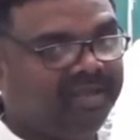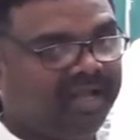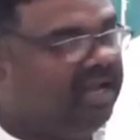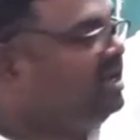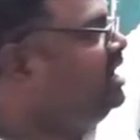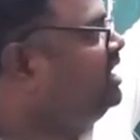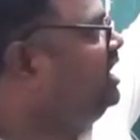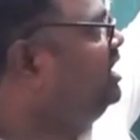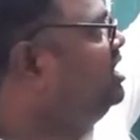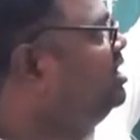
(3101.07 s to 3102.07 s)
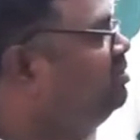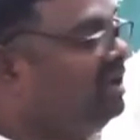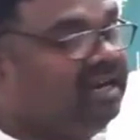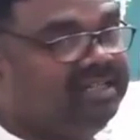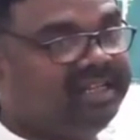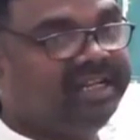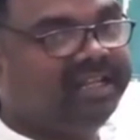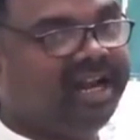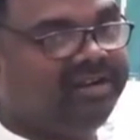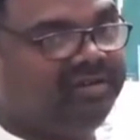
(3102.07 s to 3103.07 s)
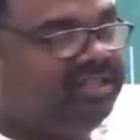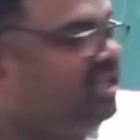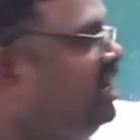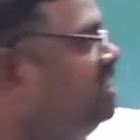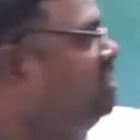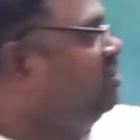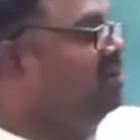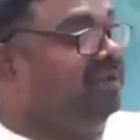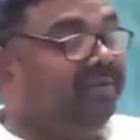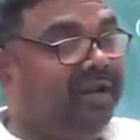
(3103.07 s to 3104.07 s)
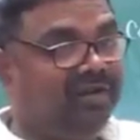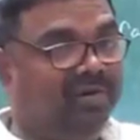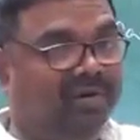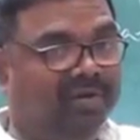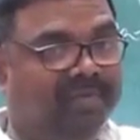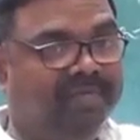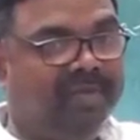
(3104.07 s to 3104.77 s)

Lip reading: Hagagi, when zinc electrode is connected to aluminum electrode,